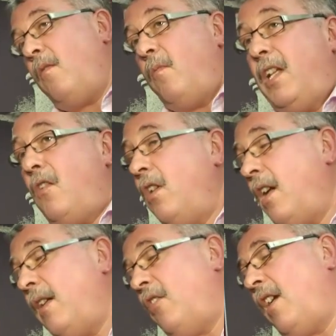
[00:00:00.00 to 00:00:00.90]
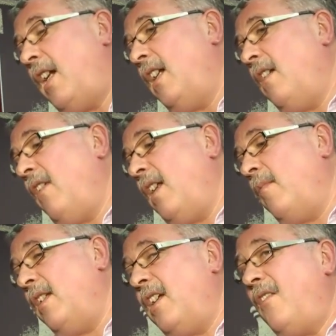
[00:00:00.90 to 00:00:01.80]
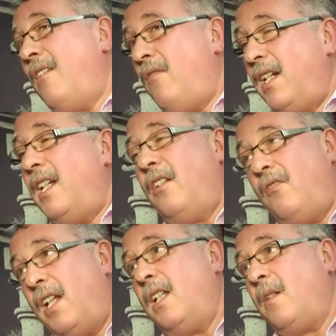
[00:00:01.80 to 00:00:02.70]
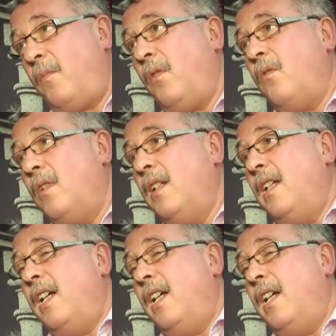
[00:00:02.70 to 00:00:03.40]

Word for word: we need ongoing training and development. So they really do need support.